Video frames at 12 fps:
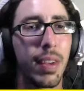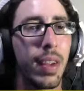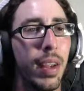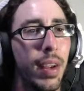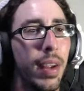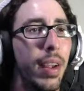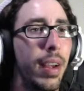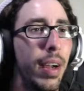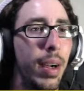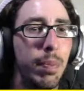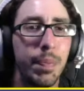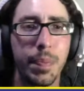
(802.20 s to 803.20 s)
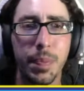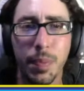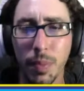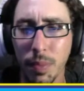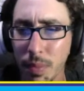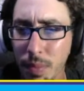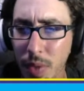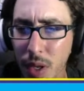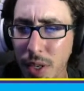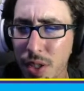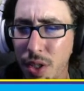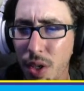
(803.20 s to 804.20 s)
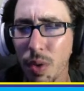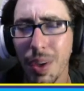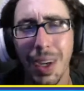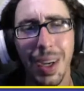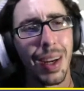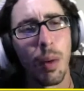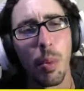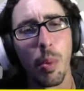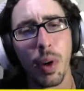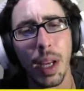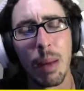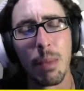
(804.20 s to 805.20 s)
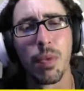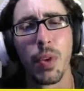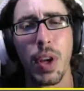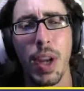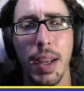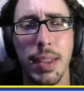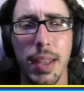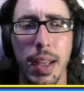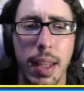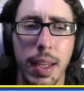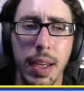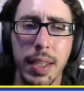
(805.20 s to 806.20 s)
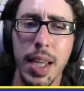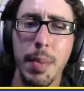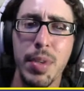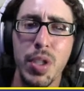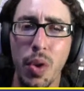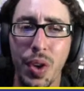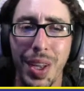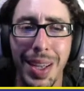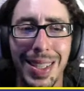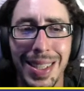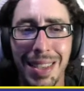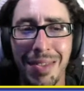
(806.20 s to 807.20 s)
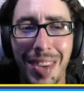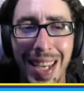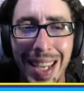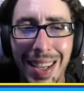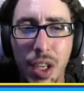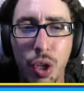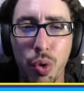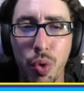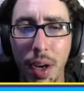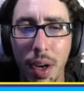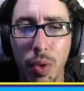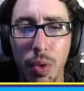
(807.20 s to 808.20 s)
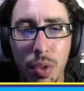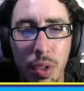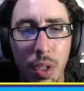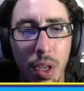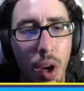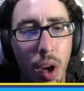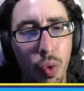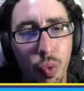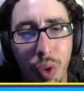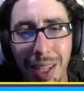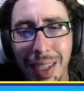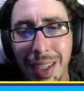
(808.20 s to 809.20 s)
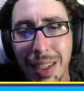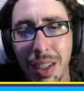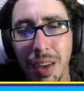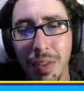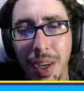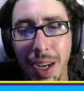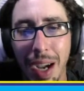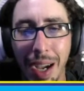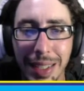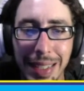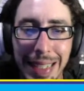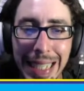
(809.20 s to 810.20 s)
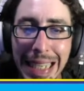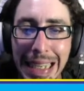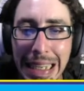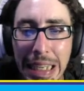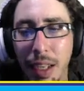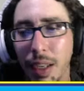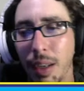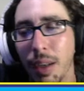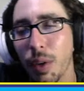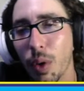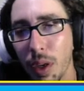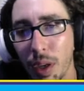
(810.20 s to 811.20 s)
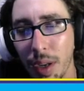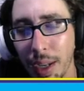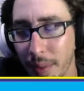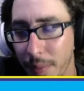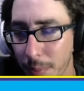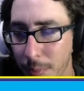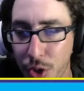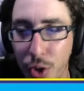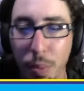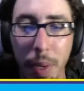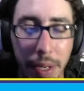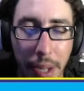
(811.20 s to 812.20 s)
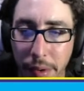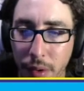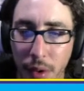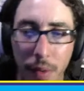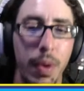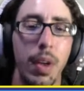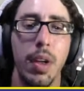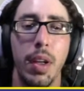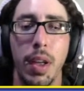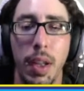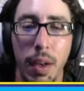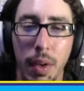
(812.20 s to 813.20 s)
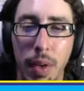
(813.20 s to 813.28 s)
Alright, so got a couple more games for you guys. The next game is called Divinia Chronicles Relics of Ganti. Or I'm assuming, I don't know.